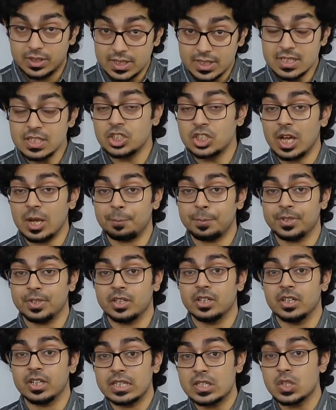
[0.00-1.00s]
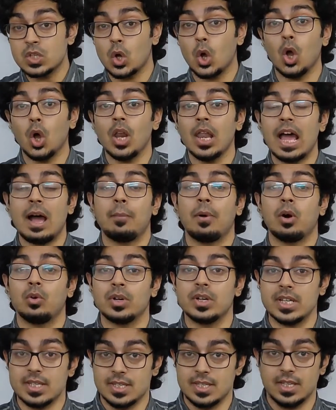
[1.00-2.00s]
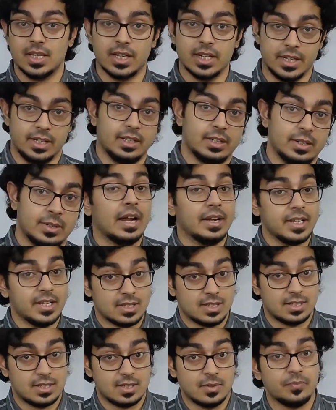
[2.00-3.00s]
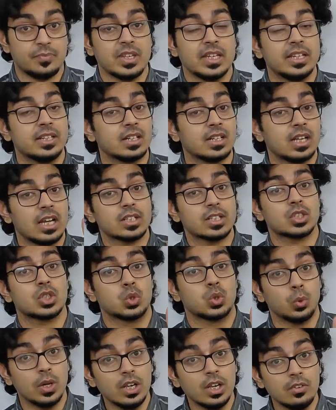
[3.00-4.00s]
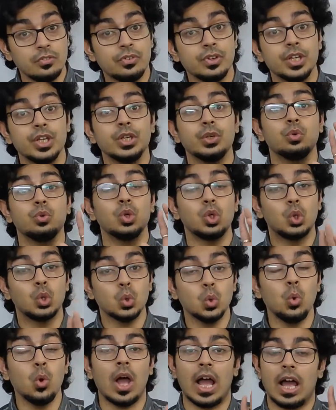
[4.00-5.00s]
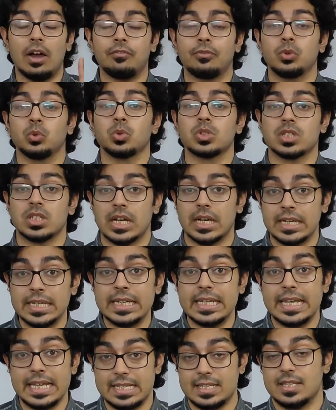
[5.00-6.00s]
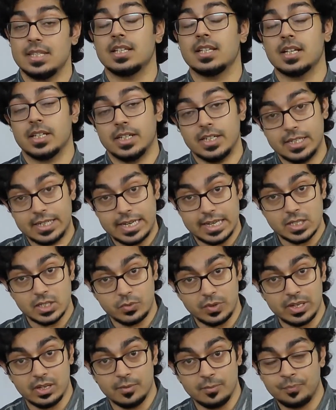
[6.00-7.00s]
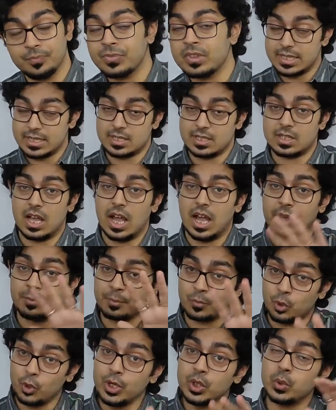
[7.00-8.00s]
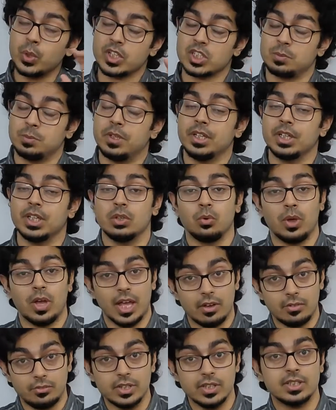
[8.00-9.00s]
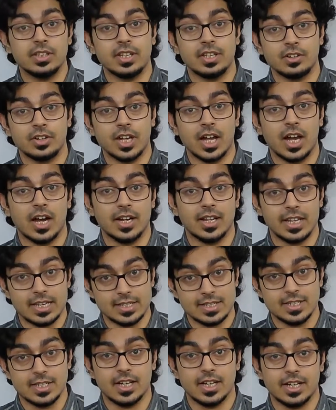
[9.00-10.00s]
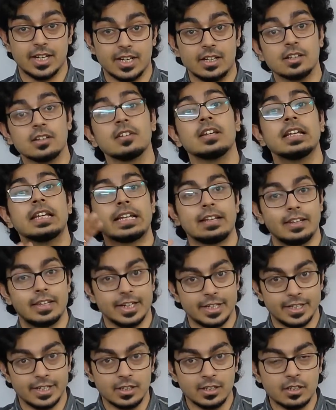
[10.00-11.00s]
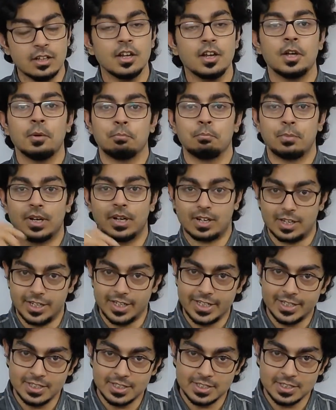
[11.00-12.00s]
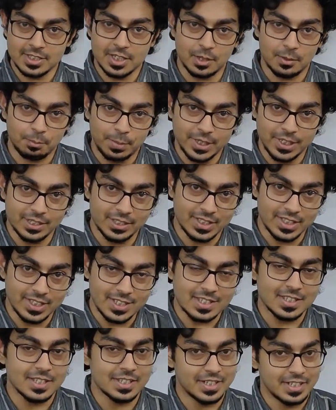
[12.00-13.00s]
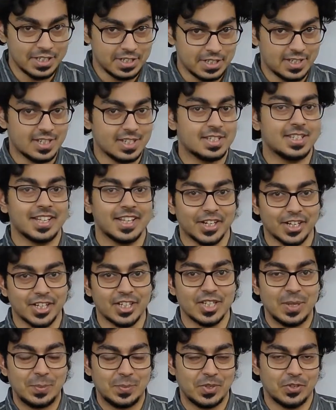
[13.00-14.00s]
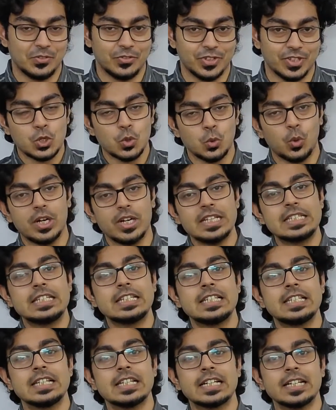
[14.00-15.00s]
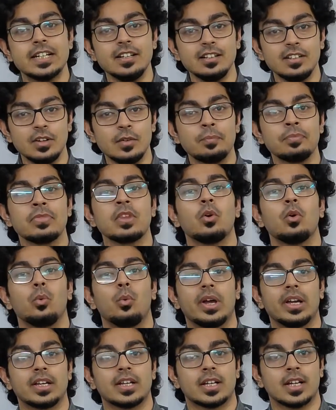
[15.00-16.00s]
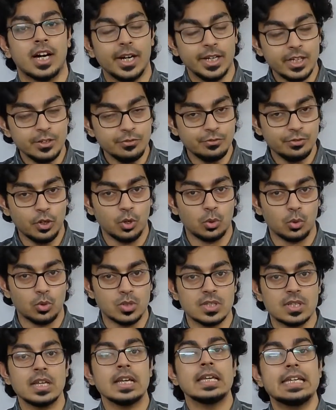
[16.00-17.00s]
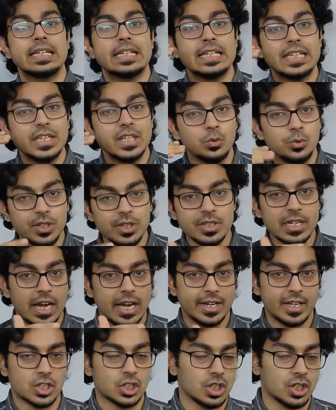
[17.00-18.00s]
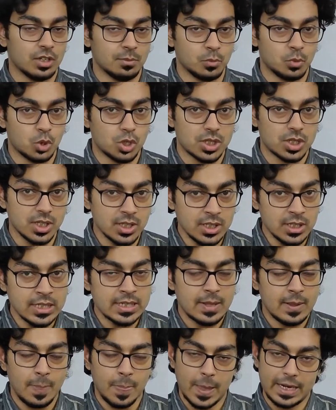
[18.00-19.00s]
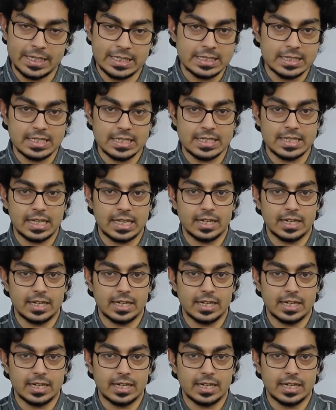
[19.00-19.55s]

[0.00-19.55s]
this chapter is all about DC current, and yes, in class 12 you do have to study AC current as well. Yes, I am going to explain to you everything regarding AC current later, but let us complete this DC current chapter first. So what is DC current? When current flows in unidirectional motion, that is DC